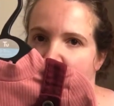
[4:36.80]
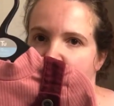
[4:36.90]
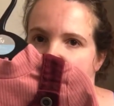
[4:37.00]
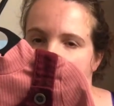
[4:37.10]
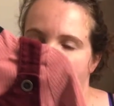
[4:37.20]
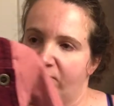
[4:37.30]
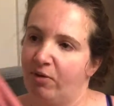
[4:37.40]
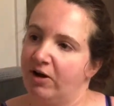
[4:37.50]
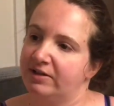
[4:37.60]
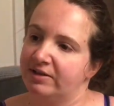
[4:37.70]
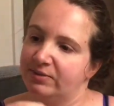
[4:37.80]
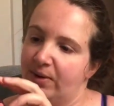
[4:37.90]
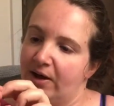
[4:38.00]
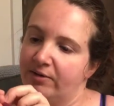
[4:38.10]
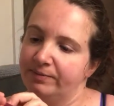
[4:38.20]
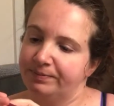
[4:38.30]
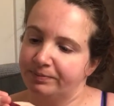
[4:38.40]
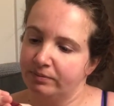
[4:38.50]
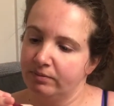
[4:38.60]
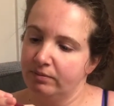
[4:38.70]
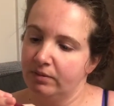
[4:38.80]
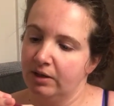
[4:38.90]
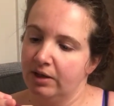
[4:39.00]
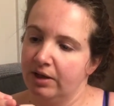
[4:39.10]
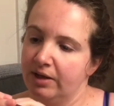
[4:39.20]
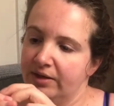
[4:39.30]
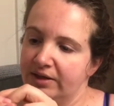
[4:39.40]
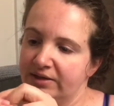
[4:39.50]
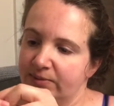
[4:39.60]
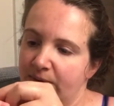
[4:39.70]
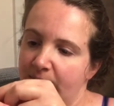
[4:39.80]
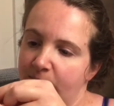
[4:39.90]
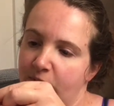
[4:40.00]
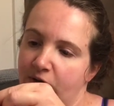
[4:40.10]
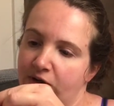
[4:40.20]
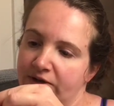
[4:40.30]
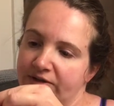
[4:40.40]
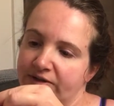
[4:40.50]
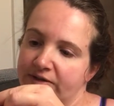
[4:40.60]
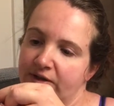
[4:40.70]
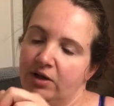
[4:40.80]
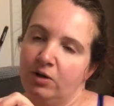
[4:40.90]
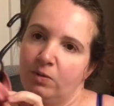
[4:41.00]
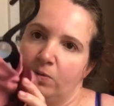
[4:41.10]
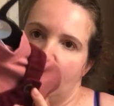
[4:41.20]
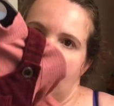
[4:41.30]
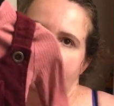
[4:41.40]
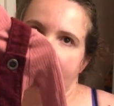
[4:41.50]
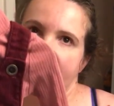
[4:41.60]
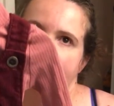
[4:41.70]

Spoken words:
one was half price as well. This one was one